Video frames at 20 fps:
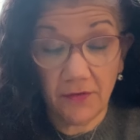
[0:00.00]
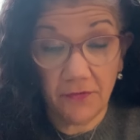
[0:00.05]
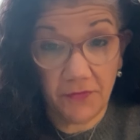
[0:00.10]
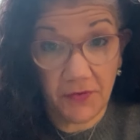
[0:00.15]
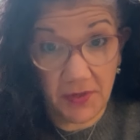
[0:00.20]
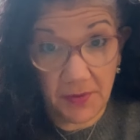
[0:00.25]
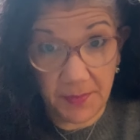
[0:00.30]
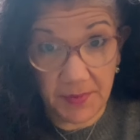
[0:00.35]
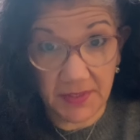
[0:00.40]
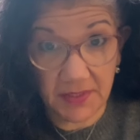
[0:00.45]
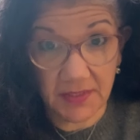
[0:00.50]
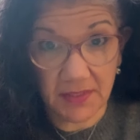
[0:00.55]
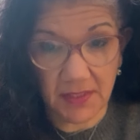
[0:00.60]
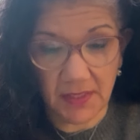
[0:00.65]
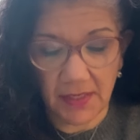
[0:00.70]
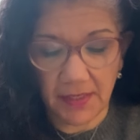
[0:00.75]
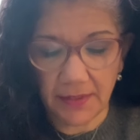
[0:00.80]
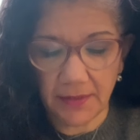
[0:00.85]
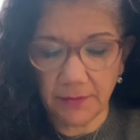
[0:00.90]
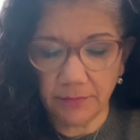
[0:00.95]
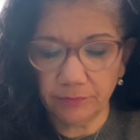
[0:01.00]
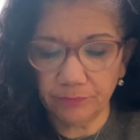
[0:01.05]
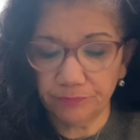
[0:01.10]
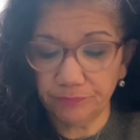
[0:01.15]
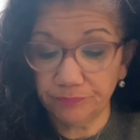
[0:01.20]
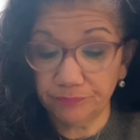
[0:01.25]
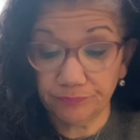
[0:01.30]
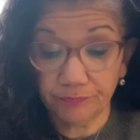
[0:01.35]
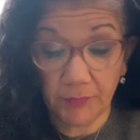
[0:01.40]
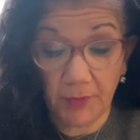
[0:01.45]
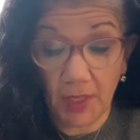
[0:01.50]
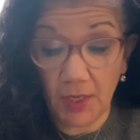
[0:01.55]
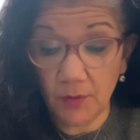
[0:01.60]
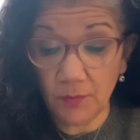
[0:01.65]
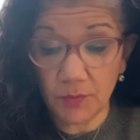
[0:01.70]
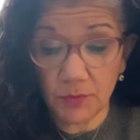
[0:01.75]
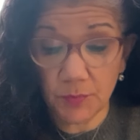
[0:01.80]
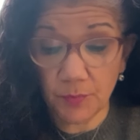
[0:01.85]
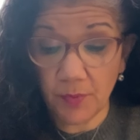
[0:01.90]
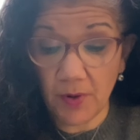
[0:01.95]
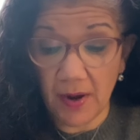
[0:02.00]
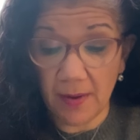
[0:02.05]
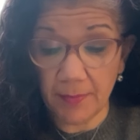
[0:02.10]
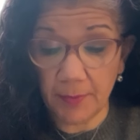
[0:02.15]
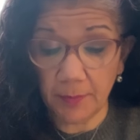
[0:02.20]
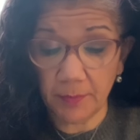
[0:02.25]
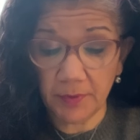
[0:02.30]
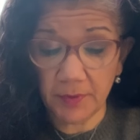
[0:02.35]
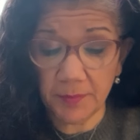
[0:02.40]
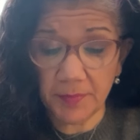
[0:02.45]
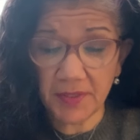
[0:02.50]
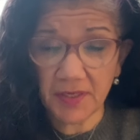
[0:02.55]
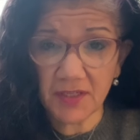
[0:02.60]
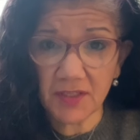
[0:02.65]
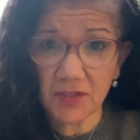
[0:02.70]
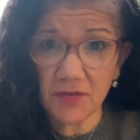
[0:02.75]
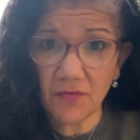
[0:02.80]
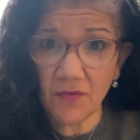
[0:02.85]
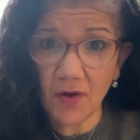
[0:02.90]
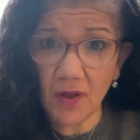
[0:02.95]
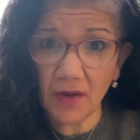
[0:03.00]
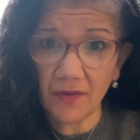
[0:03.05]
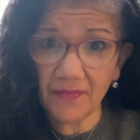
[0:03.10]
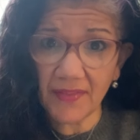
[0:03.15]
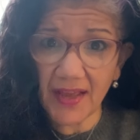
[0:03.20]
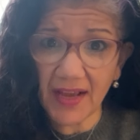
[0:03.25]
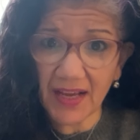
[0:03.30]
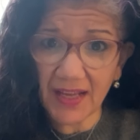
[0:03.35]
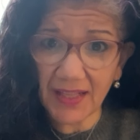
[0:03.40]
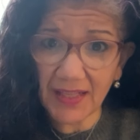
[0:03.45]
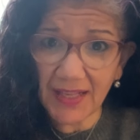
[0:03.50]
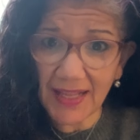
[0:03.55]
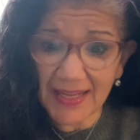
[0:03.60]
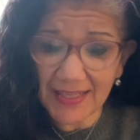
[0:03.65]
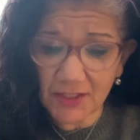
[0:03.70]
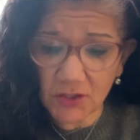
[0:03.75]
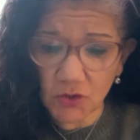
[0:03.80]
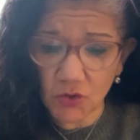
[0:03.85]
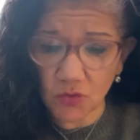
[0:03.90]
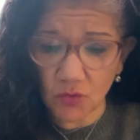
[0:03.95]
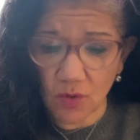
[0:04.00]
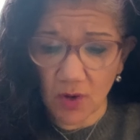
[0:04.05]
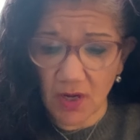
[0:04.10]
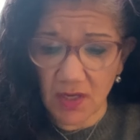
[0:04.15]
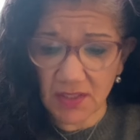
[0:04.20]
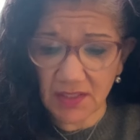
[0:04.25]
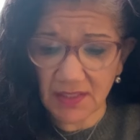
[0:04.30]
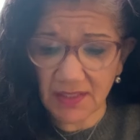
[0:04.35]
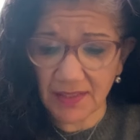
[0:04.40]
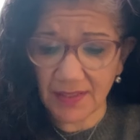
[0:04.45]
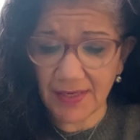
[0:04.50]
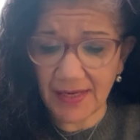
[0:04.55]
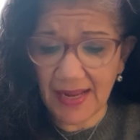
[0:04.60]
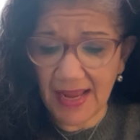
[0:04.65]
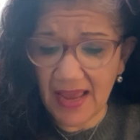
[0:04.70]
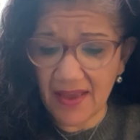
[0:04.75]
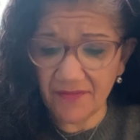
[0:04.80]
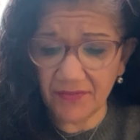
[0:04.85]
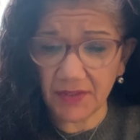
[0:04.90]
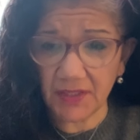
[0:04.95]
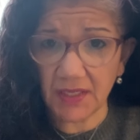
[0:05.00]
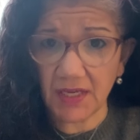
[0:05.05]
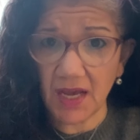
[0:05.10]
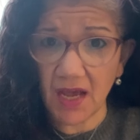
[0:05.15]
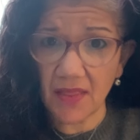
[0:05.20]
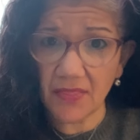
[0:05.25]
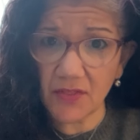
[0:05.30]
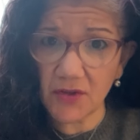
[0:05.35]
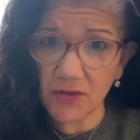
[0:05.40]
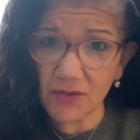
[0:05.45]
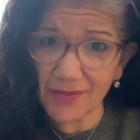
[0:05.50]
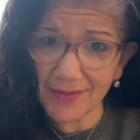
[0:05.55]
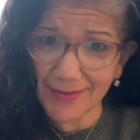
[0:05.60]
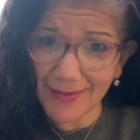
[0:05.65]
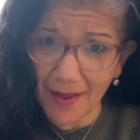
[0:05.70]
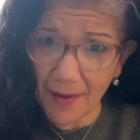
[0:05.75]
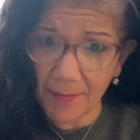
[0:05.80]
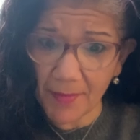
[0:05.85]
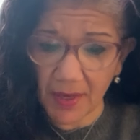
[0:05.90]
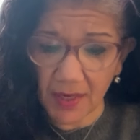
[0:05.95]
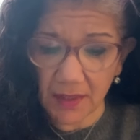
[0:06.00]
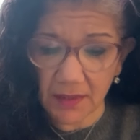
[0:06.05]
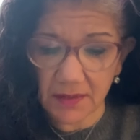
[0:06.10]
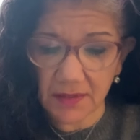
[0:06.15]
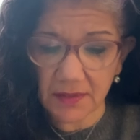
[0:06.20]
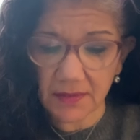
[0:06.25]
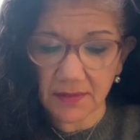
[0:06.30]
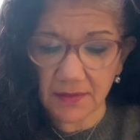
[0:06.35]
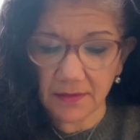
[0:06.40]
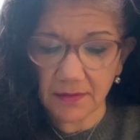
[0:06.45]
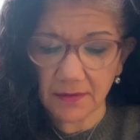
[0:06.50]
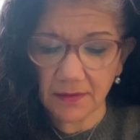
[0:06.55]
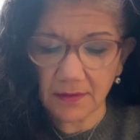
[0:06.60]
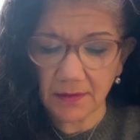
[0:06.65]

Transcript: Phoebe said, it was probably because of all of that cholesterol sitting heavily on their stomachs.